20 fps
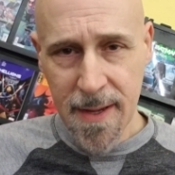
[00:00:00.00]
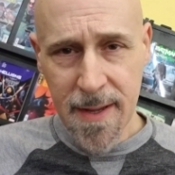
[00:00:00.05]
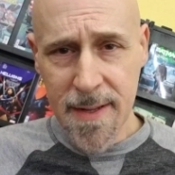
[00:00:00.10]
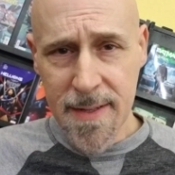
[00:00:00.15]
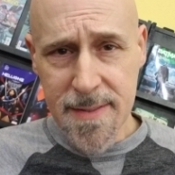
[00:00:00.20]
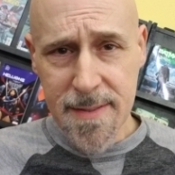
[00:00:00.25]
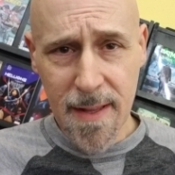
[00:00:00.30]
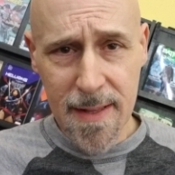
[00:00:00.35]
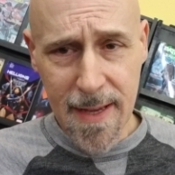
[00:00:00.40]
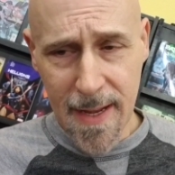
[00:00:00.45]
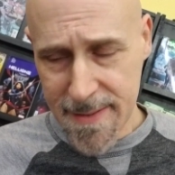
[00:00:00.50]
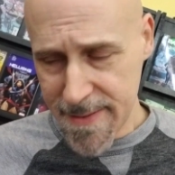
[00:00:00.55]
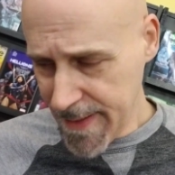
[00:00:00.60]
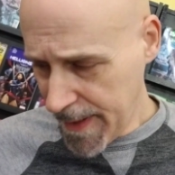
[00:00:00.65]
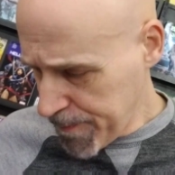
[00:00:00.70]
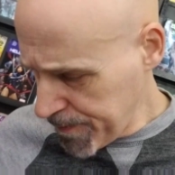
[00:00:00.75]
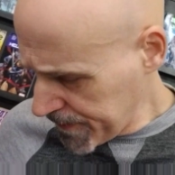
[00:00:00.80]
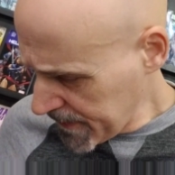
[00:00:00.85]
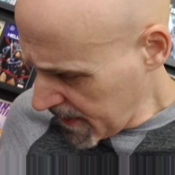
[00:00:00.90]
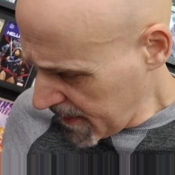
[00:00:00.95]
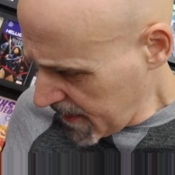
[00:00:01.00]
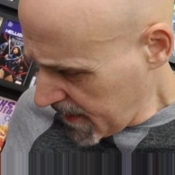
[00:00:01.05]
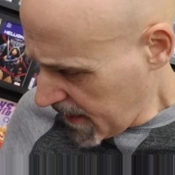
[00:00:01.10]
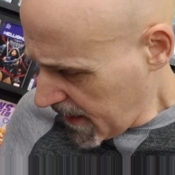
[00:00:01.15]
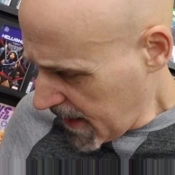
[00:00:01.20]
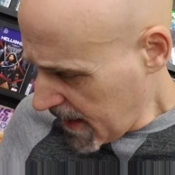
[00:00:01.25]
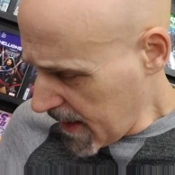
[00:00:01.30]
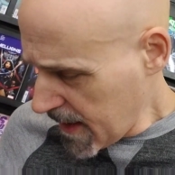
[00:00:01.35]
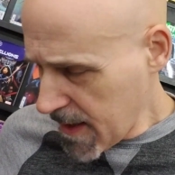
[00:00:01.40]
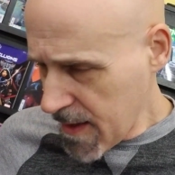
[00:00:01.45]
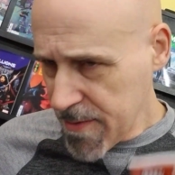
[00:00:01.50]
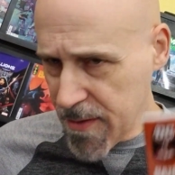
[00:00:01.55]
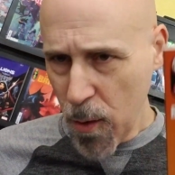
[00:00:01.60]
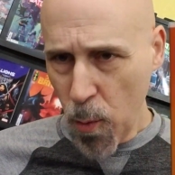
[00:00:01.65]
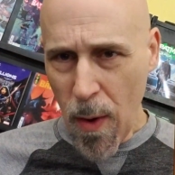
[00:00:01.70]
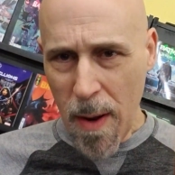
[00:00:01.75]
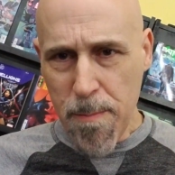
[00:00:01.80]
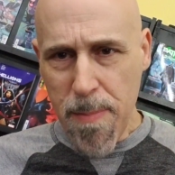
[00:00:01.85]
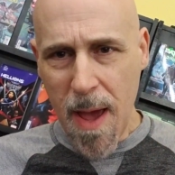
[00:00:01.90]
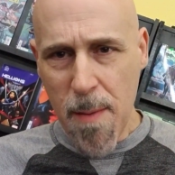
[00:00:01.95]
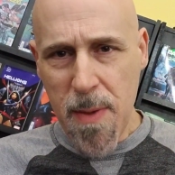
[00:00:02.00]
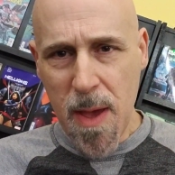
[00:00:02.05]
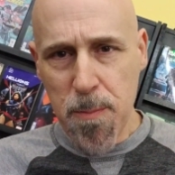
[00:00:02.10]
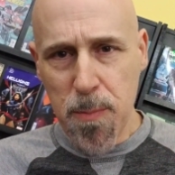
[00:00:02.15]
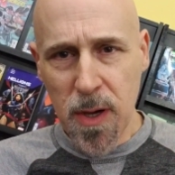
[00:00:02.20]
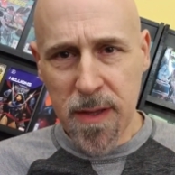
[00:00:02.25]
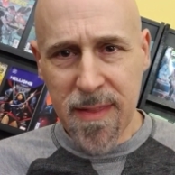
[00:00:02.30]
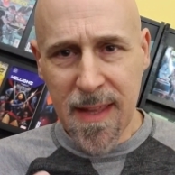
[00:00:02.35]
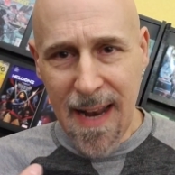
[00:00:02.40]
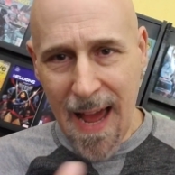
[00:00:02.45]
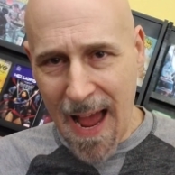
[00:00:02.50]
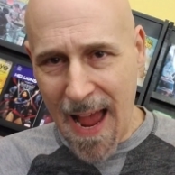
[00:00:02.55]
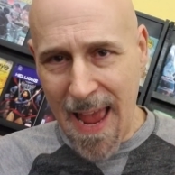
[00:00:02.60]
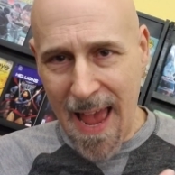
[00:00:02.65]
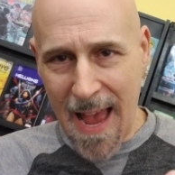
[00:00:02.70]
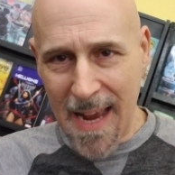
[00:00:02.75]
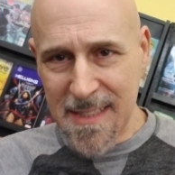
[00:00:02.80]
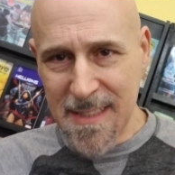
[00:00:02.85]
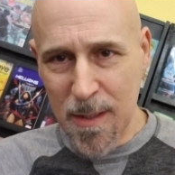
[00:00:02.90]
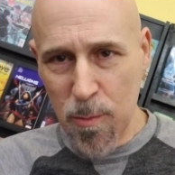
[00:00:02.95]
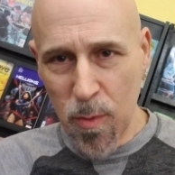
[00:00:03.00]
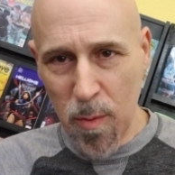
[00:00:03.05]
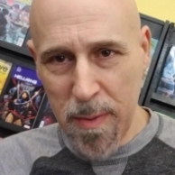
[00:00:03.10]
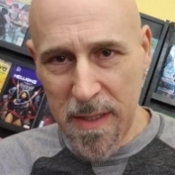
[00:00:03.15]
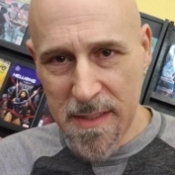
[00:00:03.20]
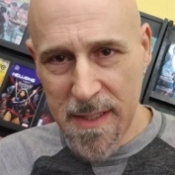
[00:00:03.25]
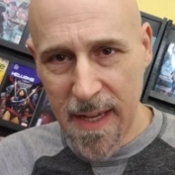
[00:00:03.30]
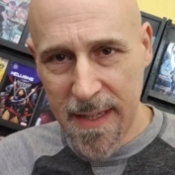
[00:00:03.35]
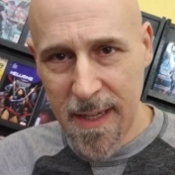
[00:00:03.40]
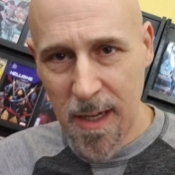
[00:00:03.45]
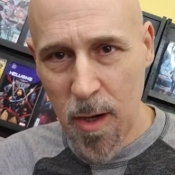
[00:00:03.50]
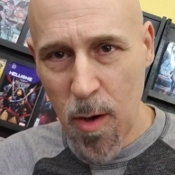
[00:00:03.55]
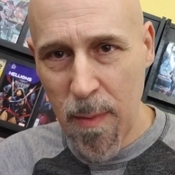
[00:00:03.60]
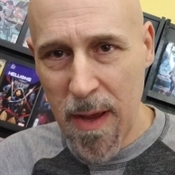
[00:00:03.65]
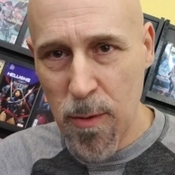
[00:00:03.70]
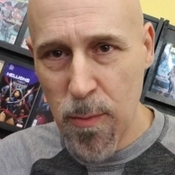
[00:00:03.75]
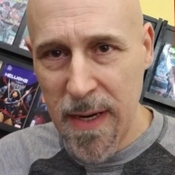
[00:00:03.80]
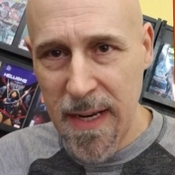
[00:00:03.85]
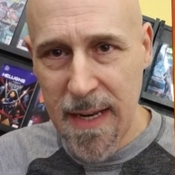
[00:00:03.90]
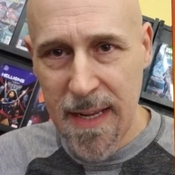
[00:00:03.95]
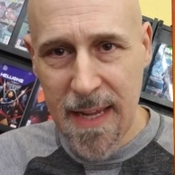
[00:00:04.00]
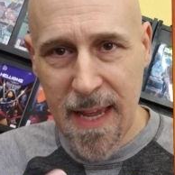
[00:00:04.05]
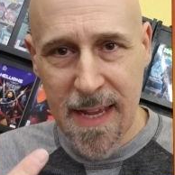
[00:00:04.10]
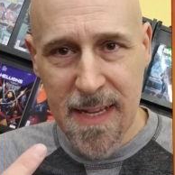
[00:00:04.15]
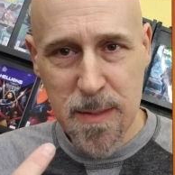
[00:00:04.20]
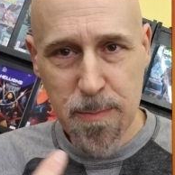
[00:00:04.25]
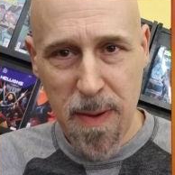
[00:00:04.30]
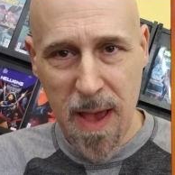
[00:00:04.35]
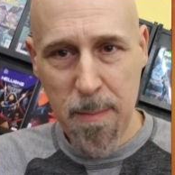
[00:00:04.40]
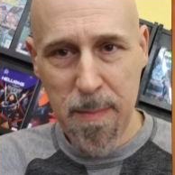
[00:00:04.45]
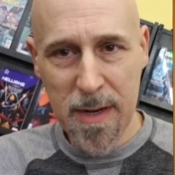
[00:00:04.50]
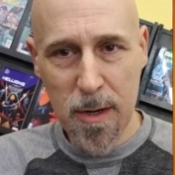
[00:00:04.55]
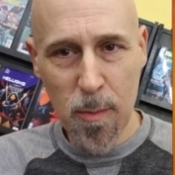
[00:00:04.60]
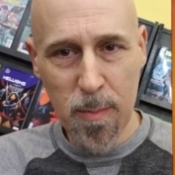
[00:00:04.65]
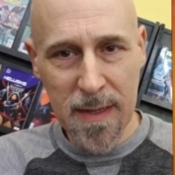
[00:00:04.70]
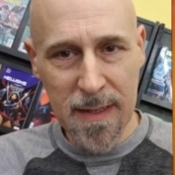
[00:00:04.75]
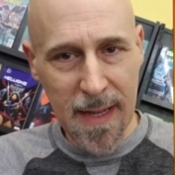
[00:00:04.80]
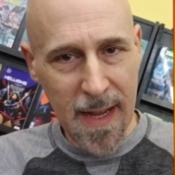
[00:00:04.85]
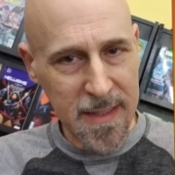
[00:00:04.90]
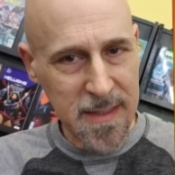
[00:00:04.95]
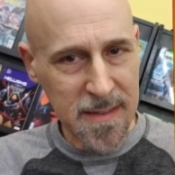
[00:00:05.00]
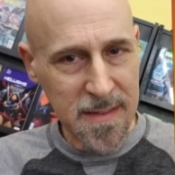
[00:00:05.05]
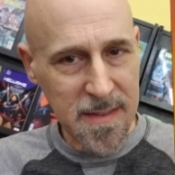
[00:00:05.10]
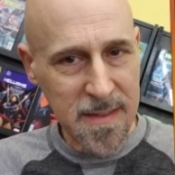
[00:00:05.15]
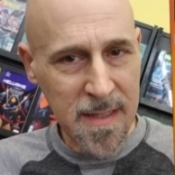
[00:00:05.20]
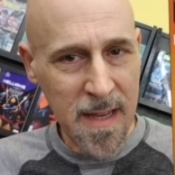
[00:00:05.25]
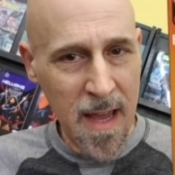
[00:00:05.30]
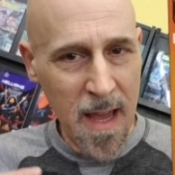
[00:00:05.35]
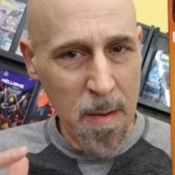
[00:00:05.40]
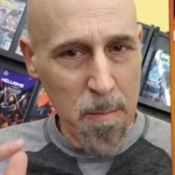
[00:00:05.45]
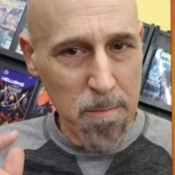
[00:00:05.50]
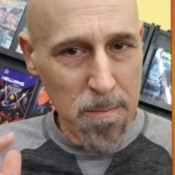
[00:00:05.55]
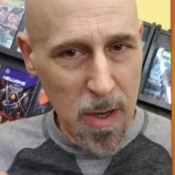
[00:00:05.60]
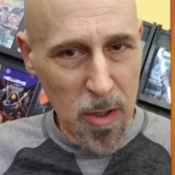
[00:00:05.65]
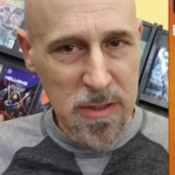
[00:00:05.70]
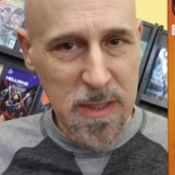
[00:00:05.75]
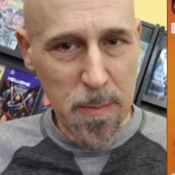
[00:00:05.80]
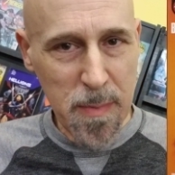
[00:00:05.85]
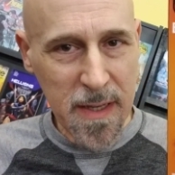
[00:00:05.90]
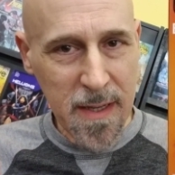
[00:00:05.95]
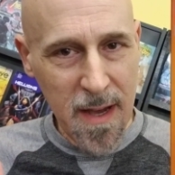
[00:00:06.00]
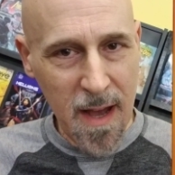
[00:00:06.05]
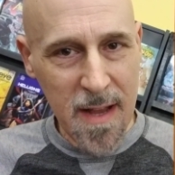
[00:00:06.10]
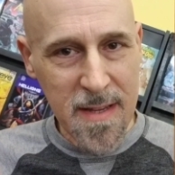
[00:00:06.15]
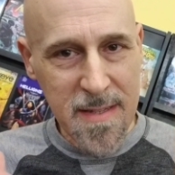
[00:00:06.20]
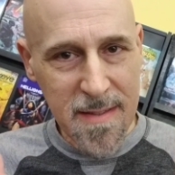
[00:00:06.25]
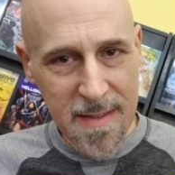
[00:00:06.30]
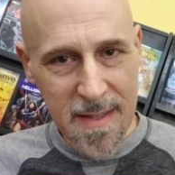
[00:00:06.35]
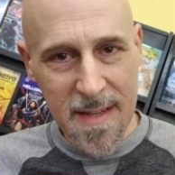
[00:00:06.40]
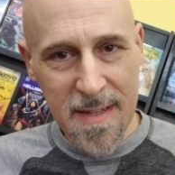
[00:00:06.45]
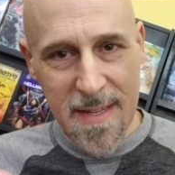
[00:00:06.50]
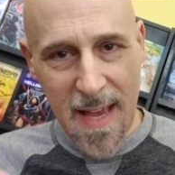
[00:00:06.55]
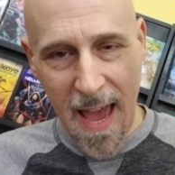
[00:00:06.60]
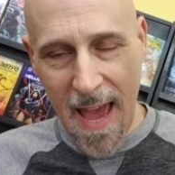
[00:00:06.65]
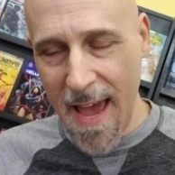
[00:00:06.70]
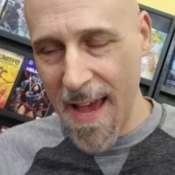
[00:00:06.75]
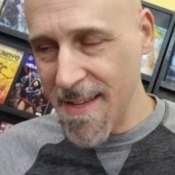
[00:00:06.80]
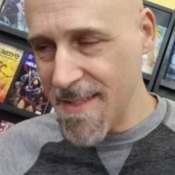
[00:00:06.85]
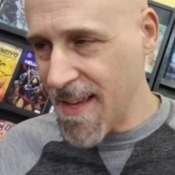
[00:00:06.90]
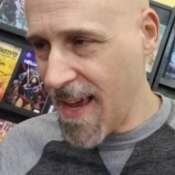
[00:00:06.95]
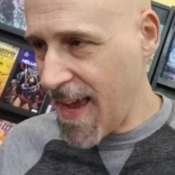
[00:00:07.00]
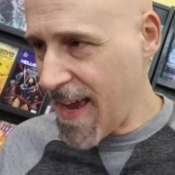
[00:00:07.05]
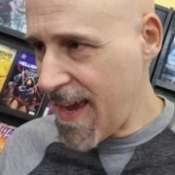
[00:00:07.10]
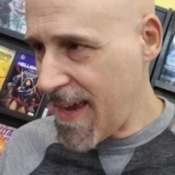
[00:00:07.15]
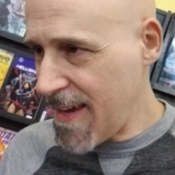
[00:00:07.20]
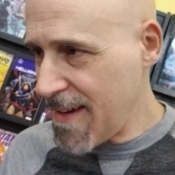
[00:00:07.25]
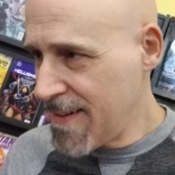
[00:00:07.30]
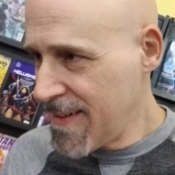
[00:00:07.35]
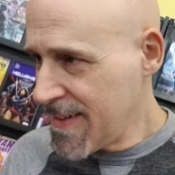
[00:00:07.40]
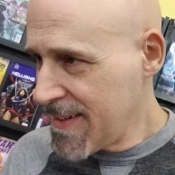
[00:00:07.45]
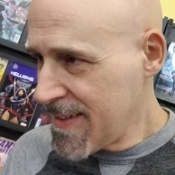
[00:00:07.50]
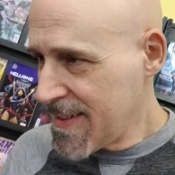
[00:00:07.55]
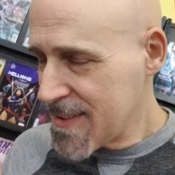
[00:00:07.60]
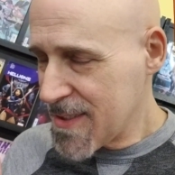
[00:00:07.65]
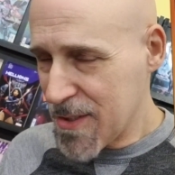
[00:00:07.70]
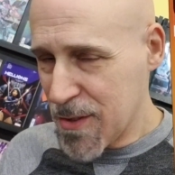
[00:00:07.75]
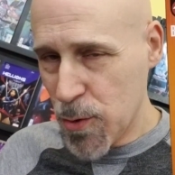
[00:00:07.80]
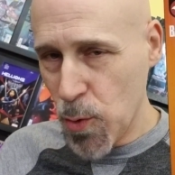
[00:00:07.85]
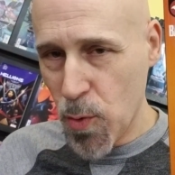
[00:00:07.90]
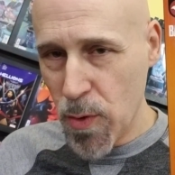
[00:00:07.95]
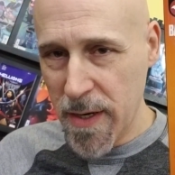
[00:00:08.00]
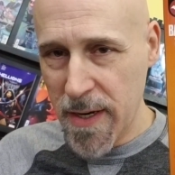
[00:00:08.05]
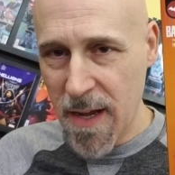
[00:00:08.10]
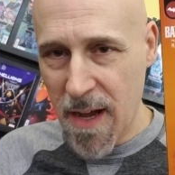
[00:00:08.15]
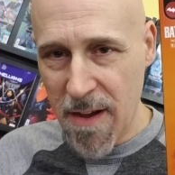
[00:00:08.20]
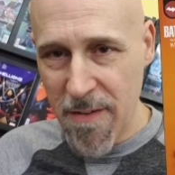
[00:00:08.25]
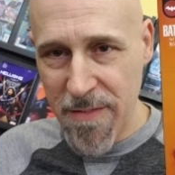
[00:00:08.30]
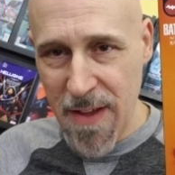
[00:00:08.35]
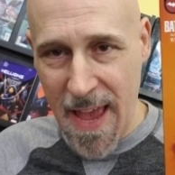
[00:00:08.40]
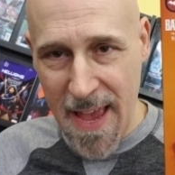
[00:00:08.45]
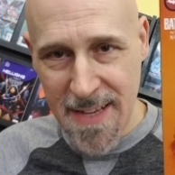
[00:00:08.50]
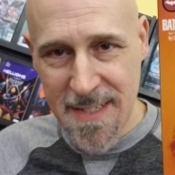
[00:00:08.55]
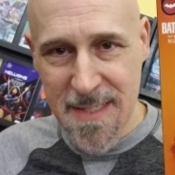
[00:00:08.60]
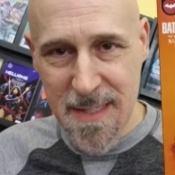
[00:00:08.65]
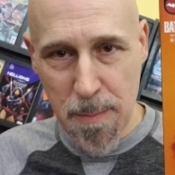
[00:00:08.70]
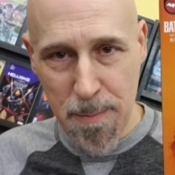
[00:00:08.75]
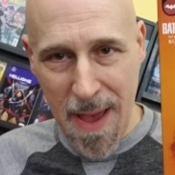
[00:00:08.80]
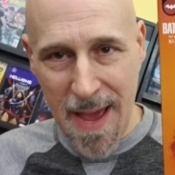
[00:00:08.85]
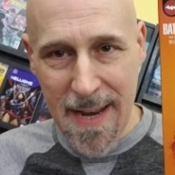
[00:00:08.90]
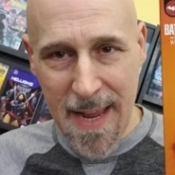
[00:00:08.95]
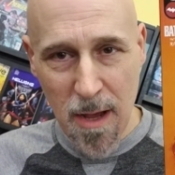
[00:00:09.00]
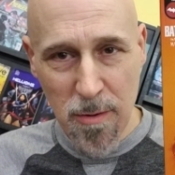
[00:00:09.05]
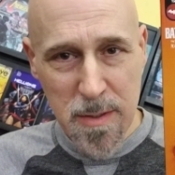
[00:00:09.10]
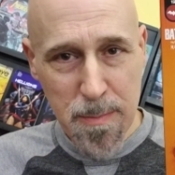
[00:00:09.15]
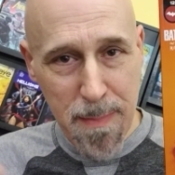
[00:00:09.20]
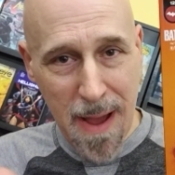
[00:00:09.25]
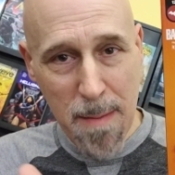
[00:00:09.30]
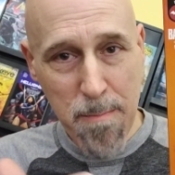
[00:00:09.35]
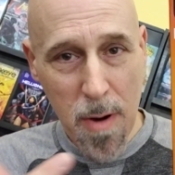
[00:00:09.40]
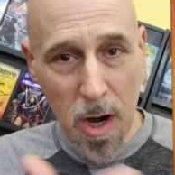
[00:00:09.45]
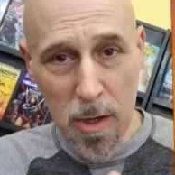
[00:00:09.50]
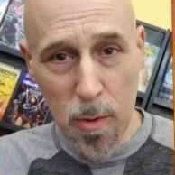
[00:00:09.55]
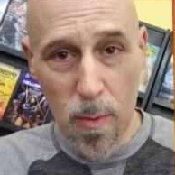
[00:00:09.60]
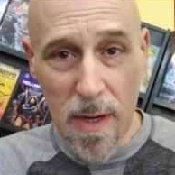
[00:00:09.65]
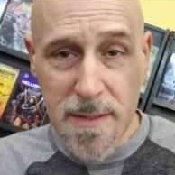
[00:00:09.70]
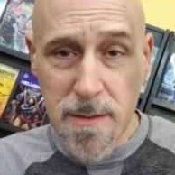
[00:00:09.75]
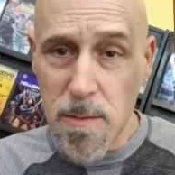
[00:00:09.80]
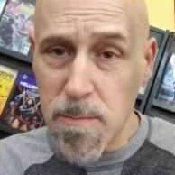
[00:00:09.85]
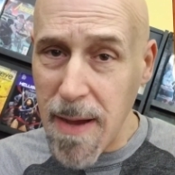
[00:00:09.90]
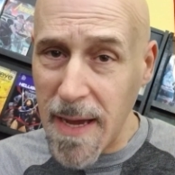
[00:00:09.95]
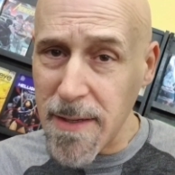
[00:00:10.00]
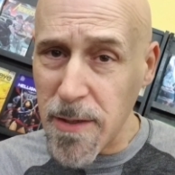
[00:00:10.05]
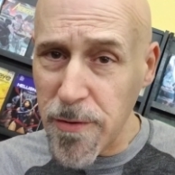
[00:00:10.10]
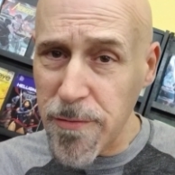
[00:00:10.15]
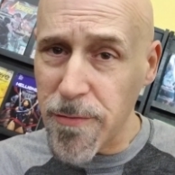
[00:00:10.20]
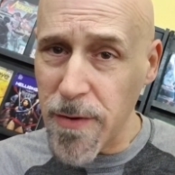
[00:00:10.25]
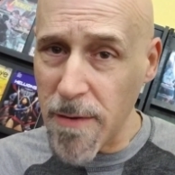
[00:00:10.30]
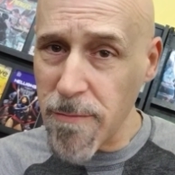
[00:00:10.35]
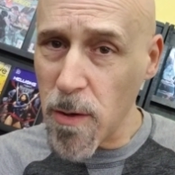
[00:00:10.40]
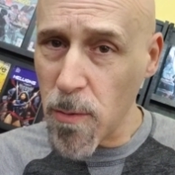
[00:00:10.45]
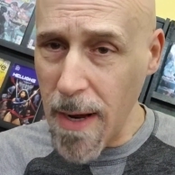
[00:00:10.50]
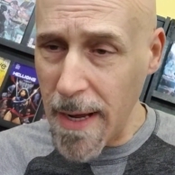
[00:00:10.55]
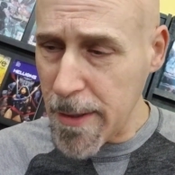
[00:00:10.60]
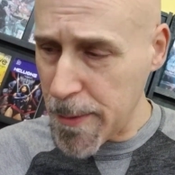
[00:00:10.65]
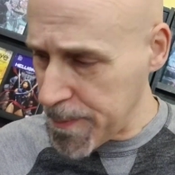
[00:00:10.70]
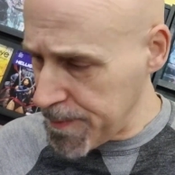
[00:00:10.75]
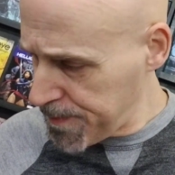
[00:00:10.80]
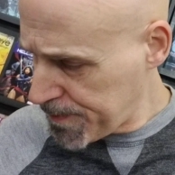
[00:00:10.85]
That's all I got to say. The one Batman book that I actually will be taking home and reading is Batman Urban Legends, mostly because this has a story of Ace the Bat Hound by Mark Russell, my new favorite writer.